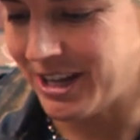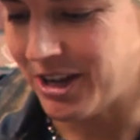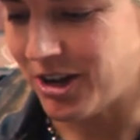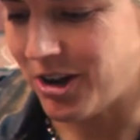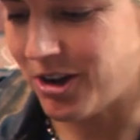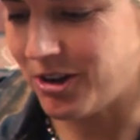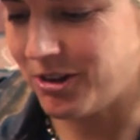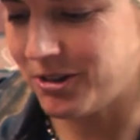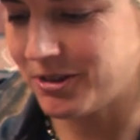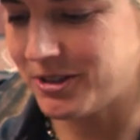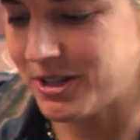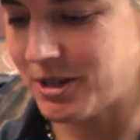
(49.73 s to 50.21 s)

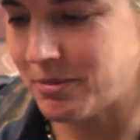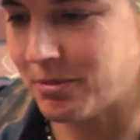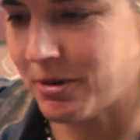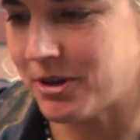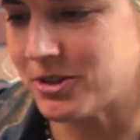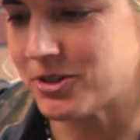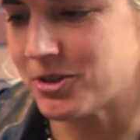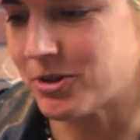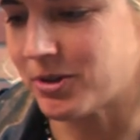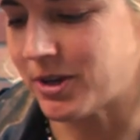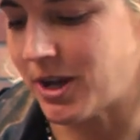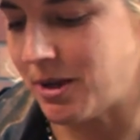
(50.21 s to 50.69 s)
All day
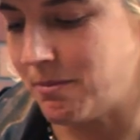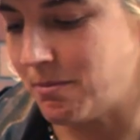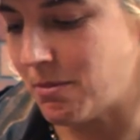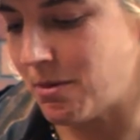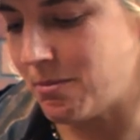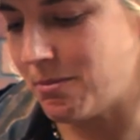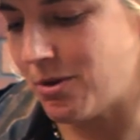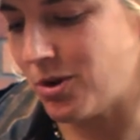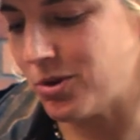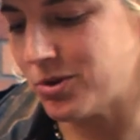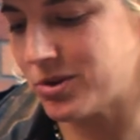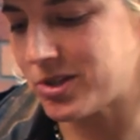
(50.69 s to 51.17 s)
brunch. Okay,
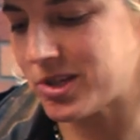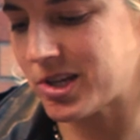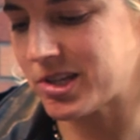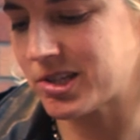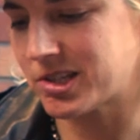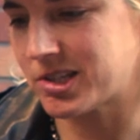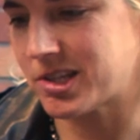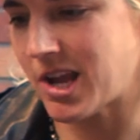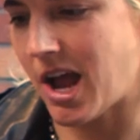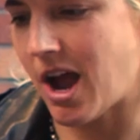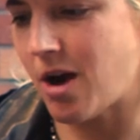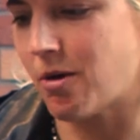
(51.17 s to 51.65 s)
mimosa
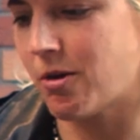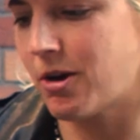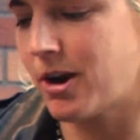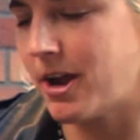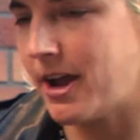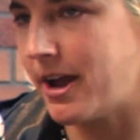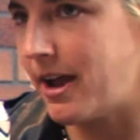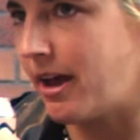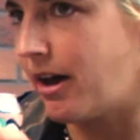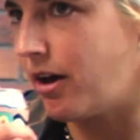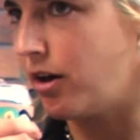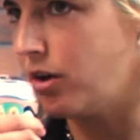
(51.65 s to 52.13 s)
sour
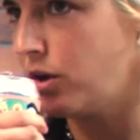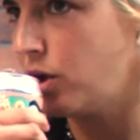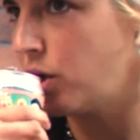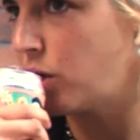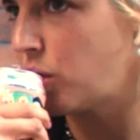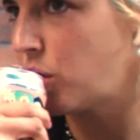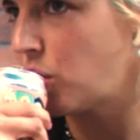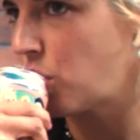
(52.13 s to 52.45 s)
ale.